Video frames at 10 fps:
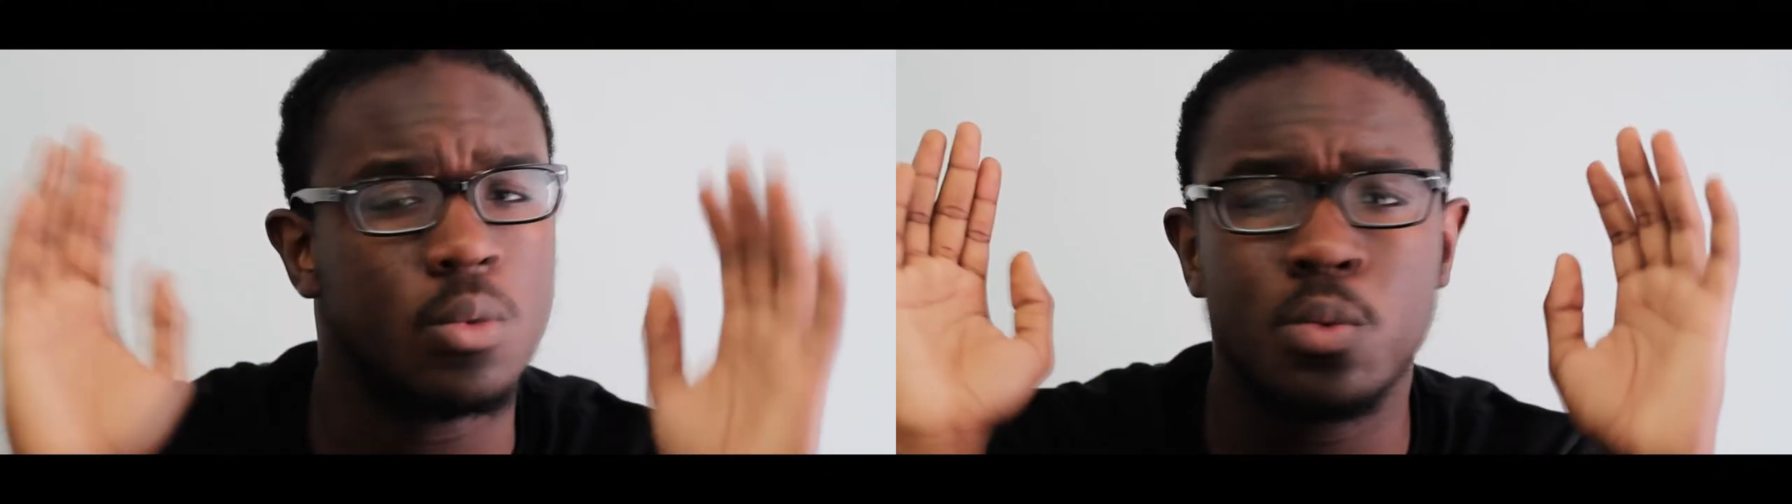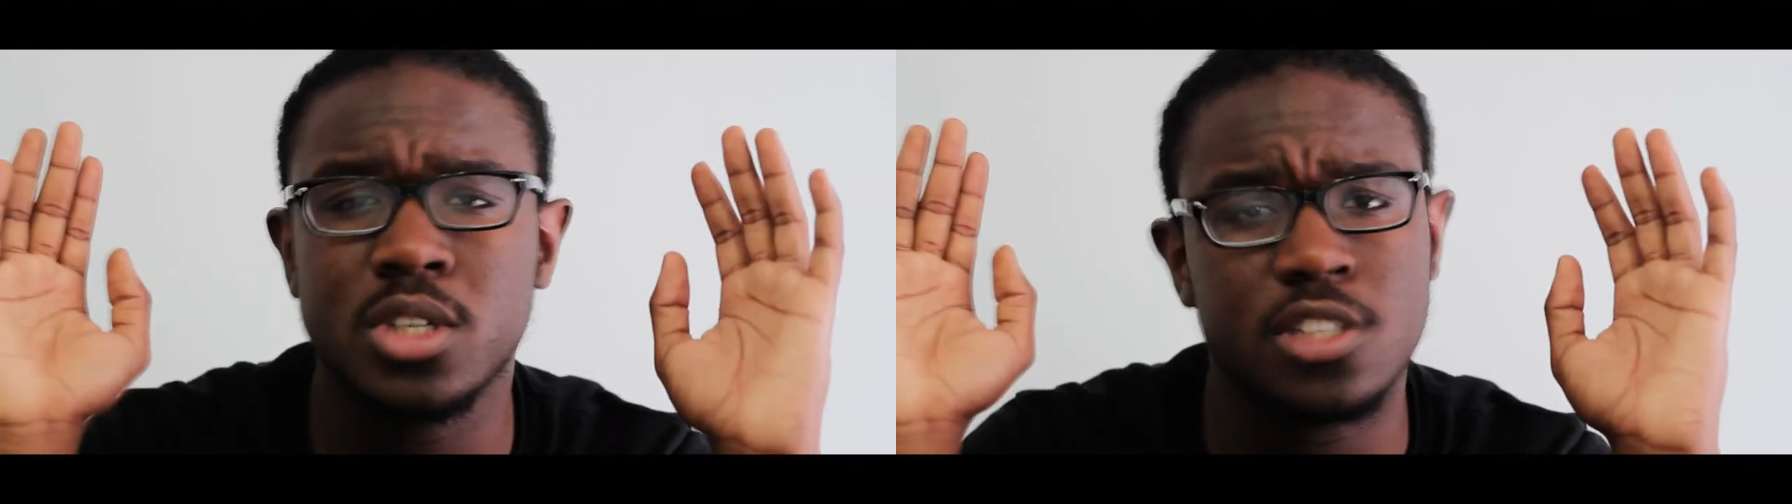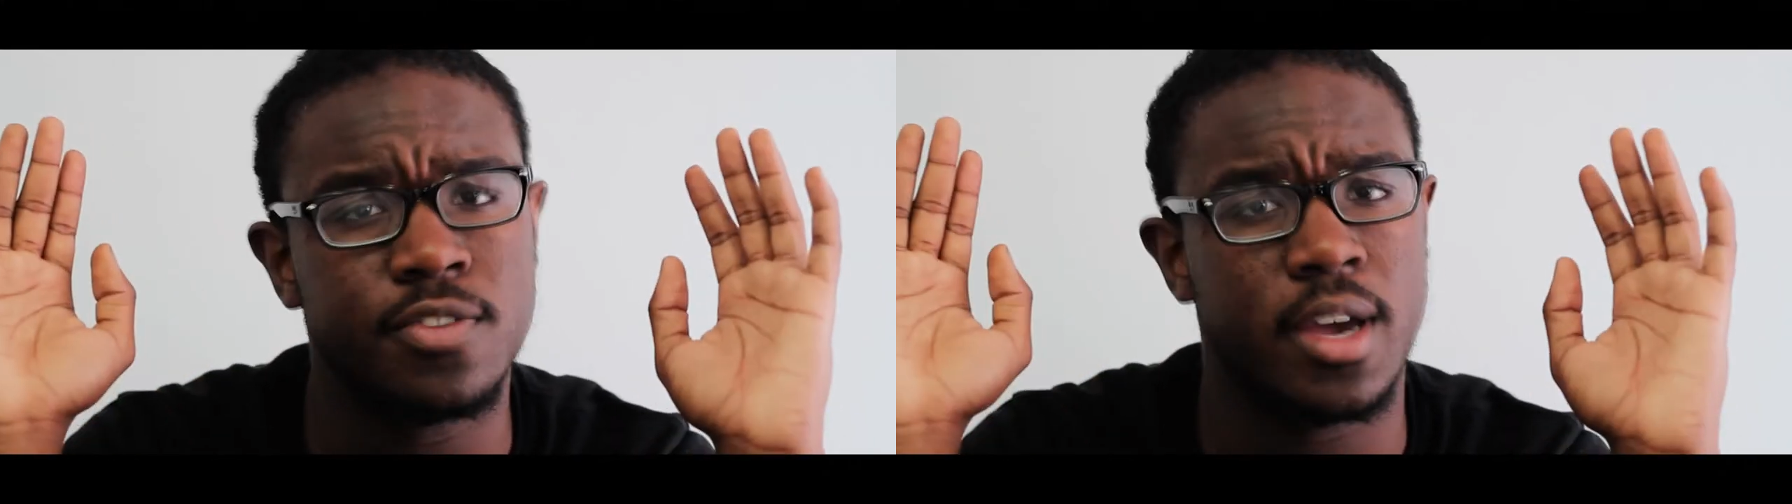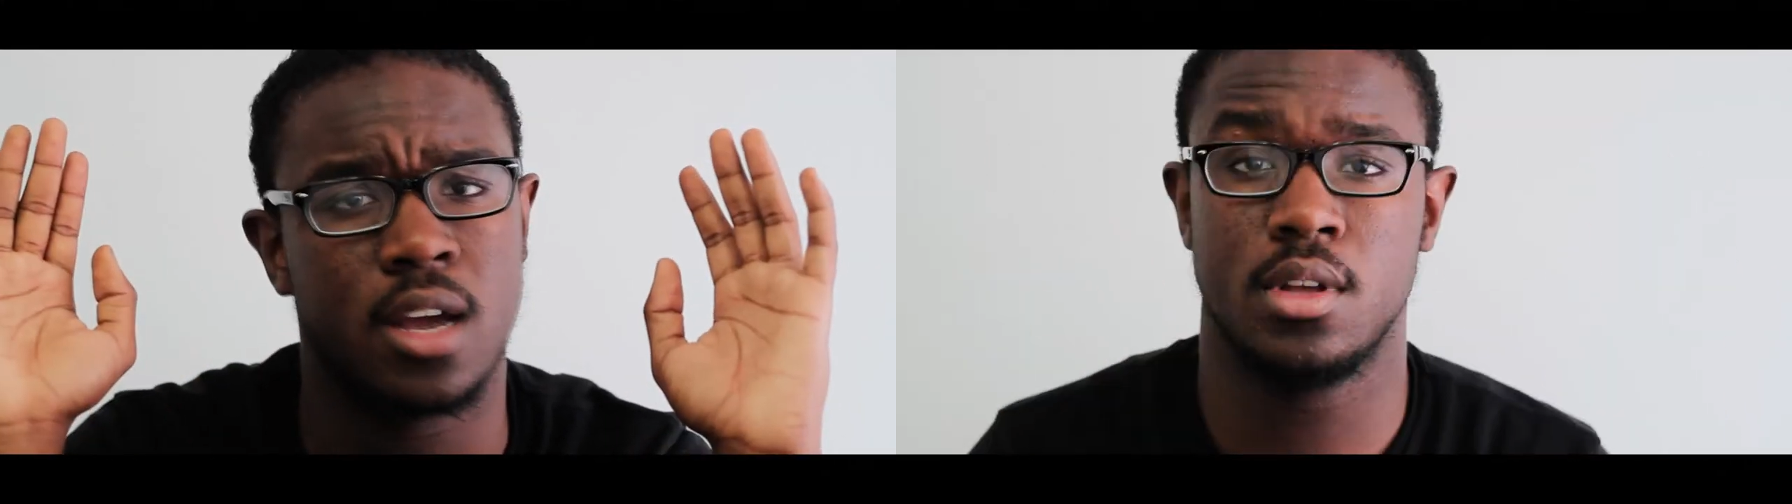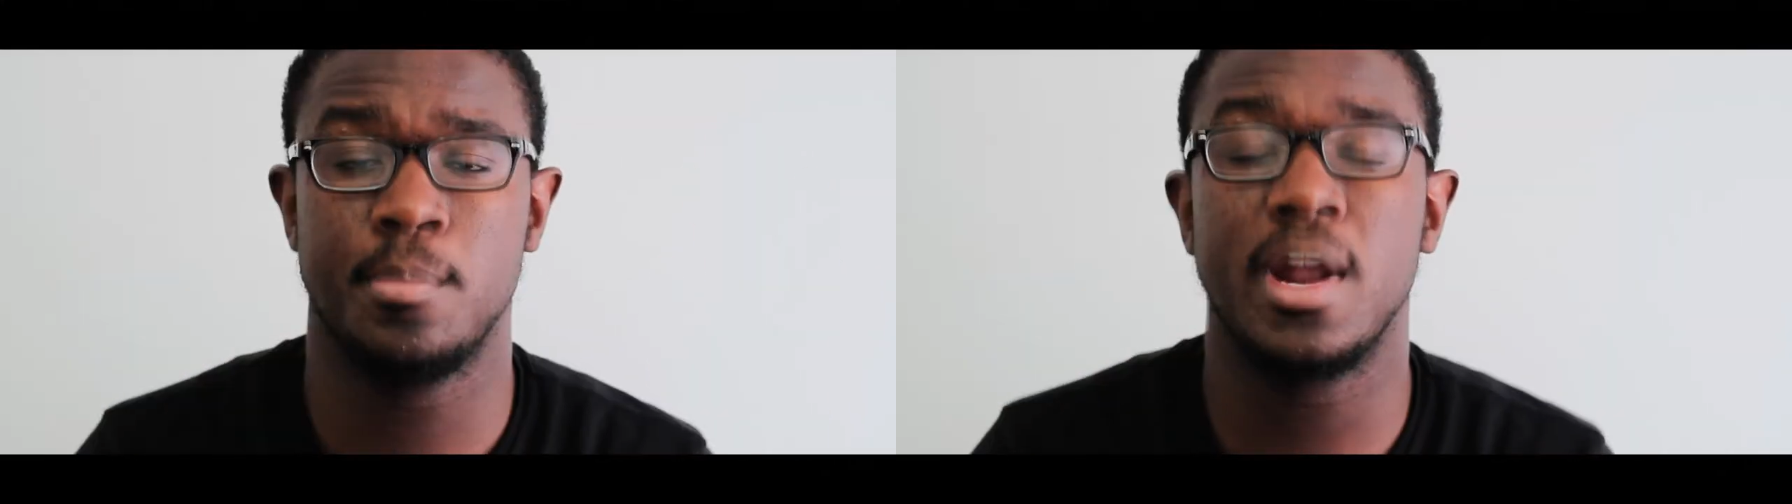which is
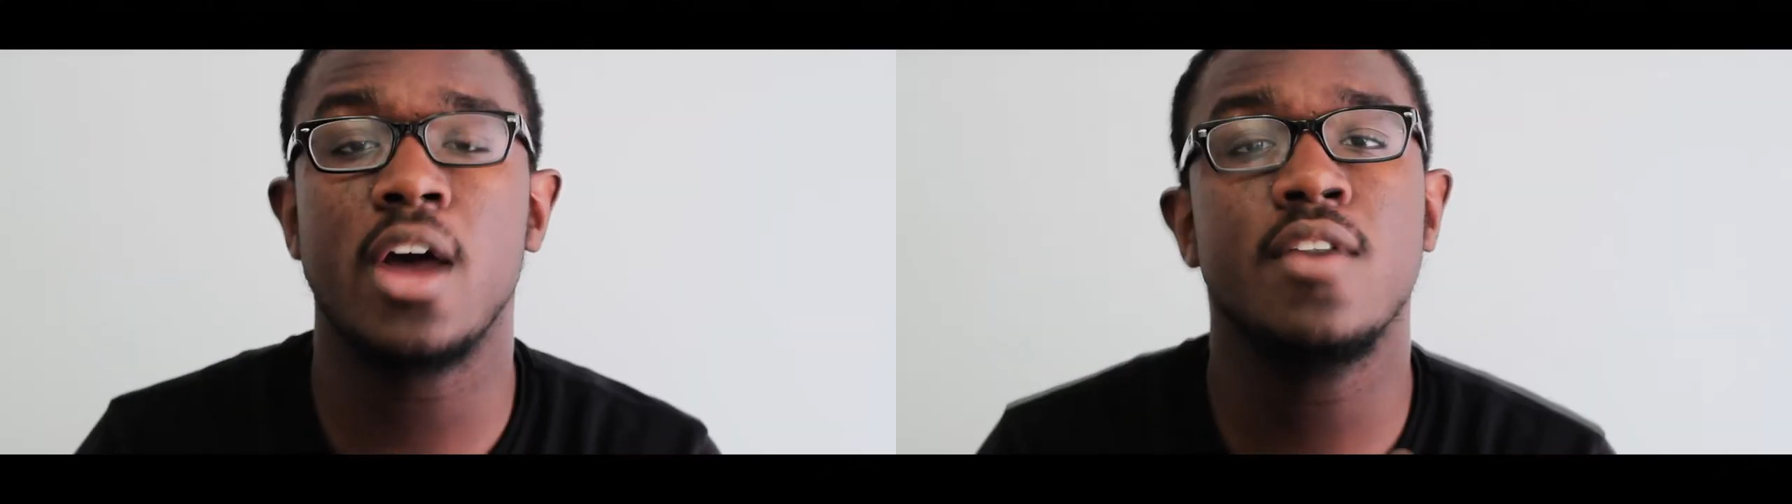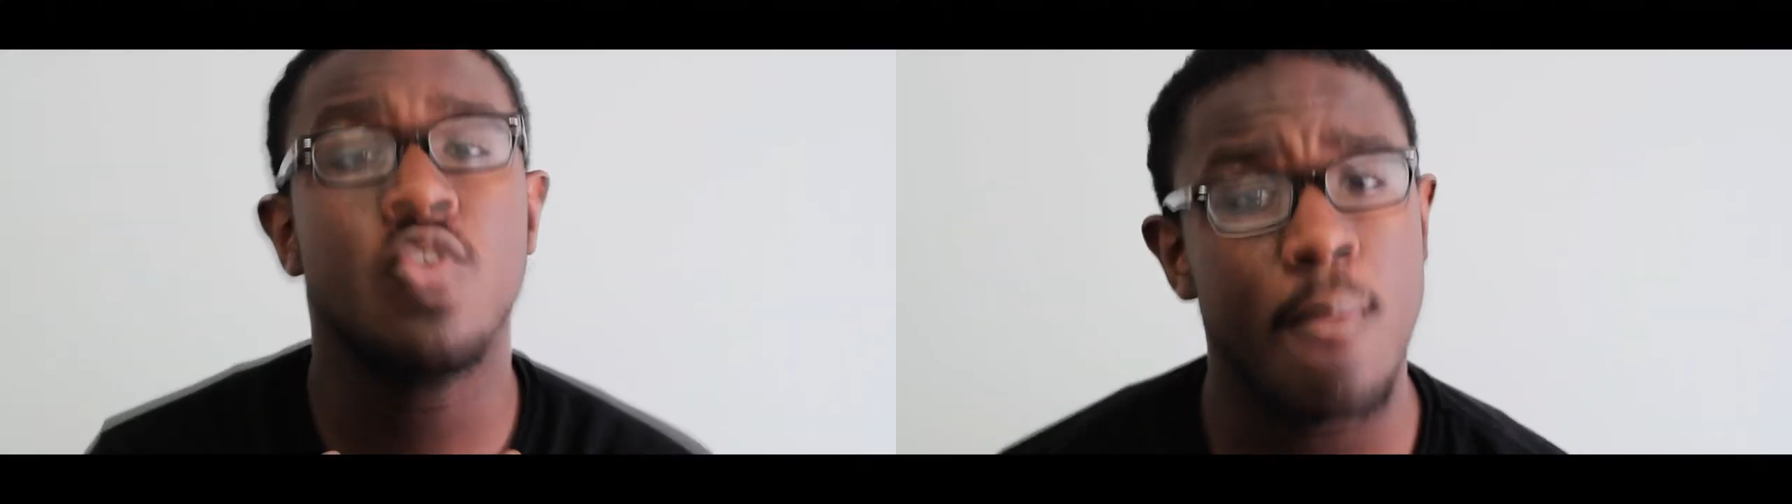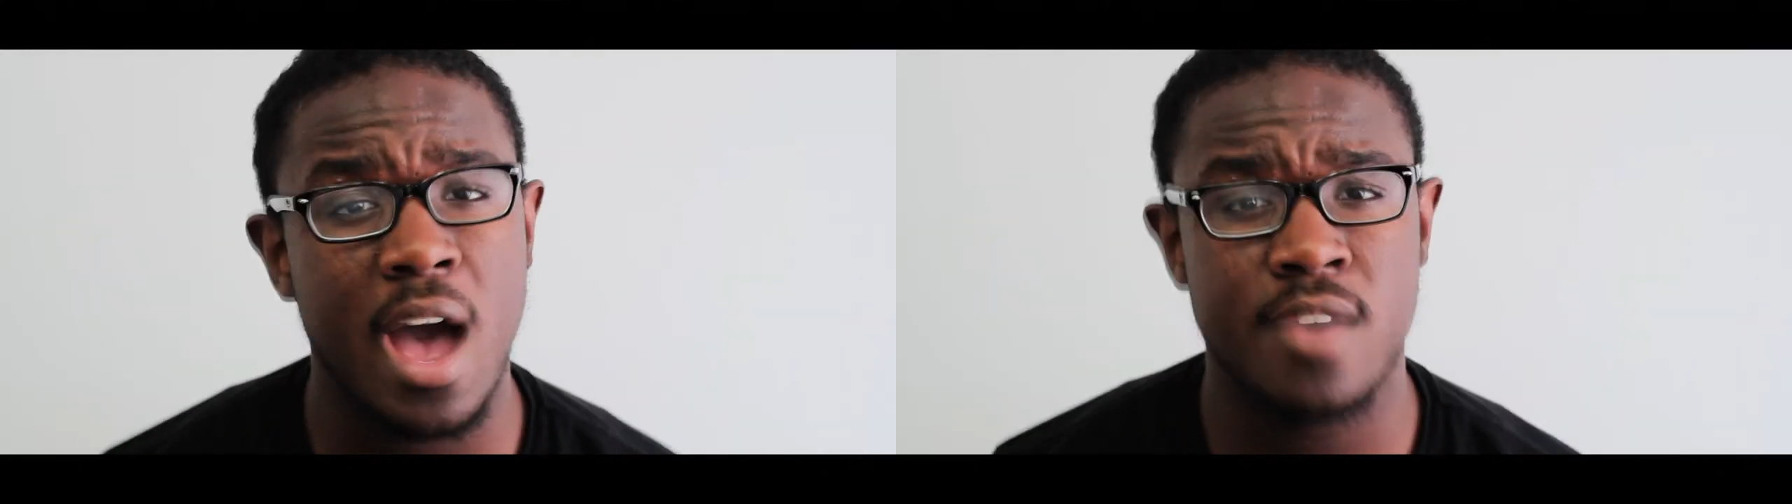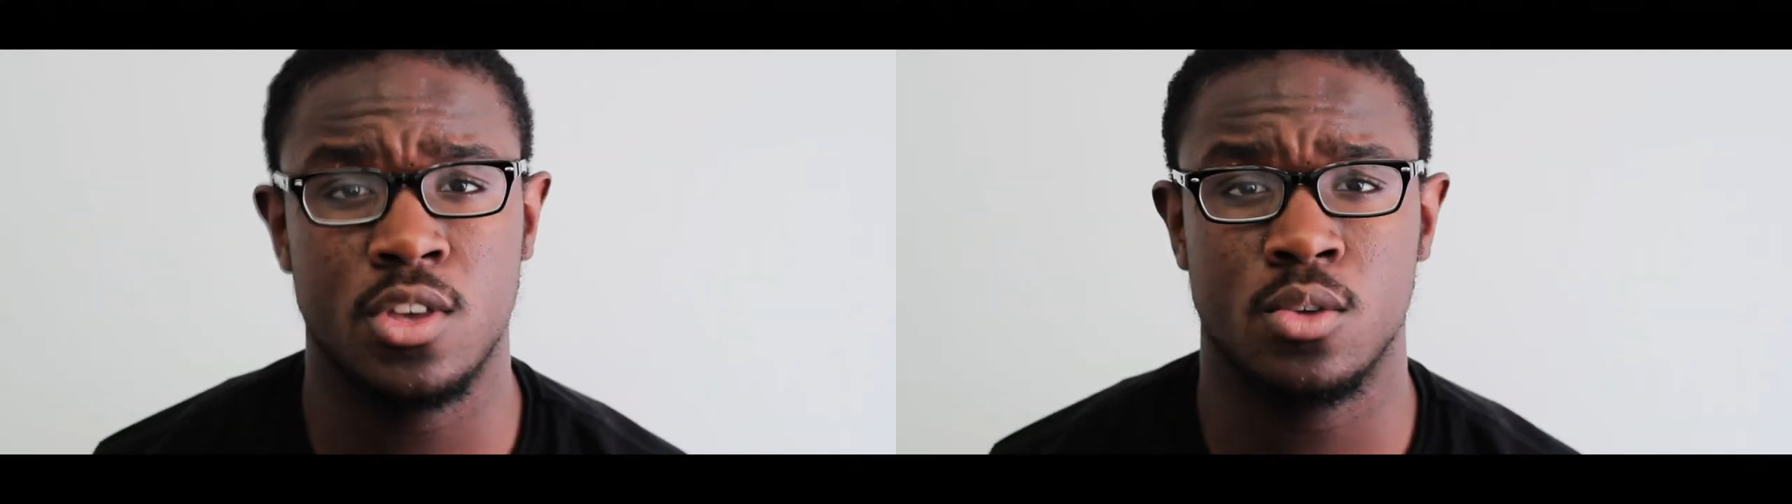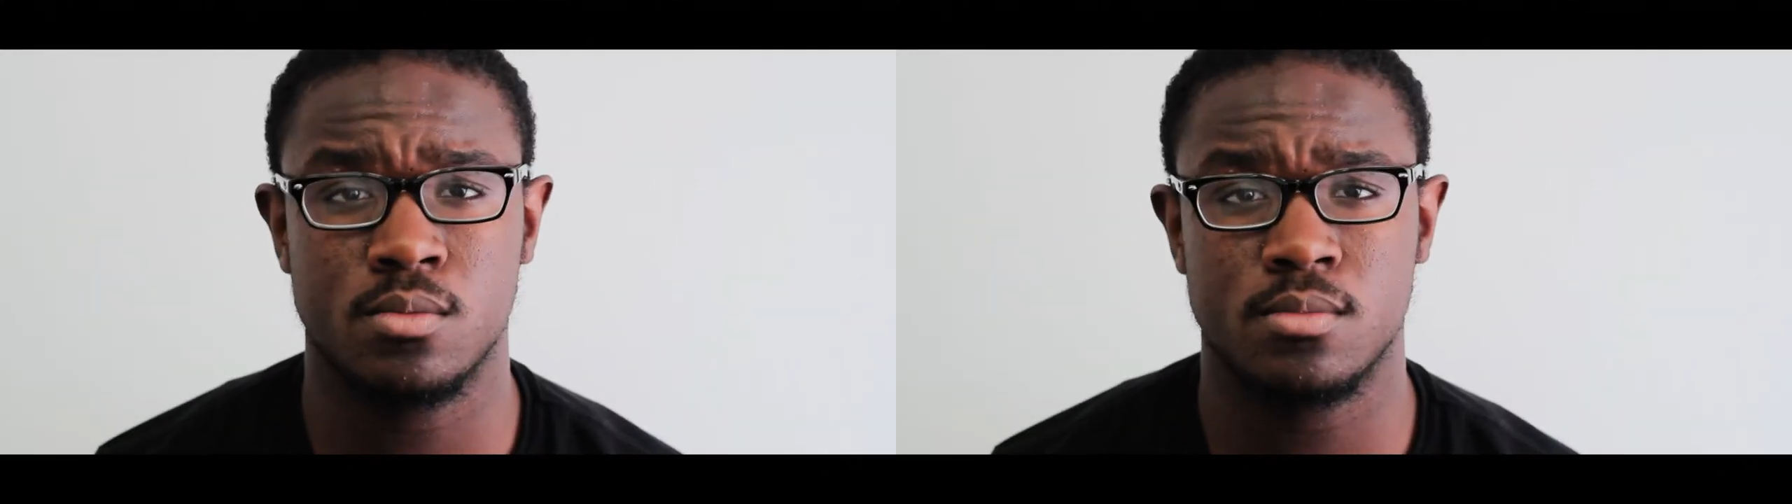fair, but I'll give you my view.